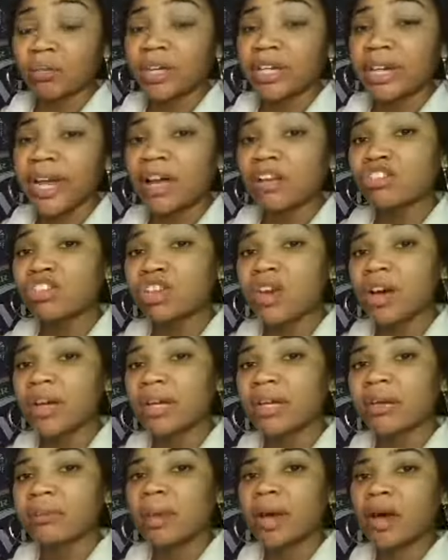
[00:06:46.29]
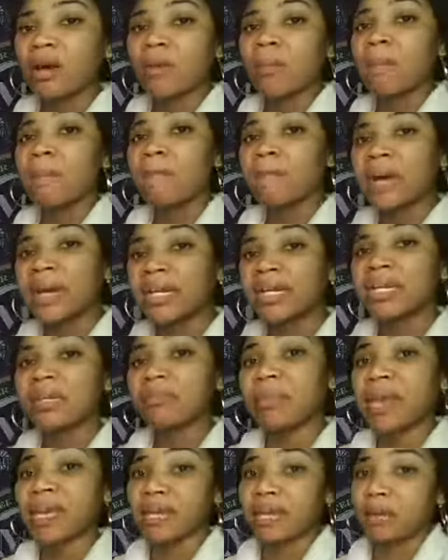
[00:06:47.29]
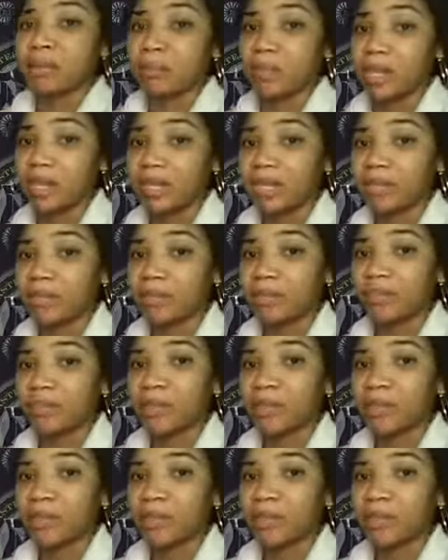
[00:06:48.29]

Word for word: we're now talking about money making money.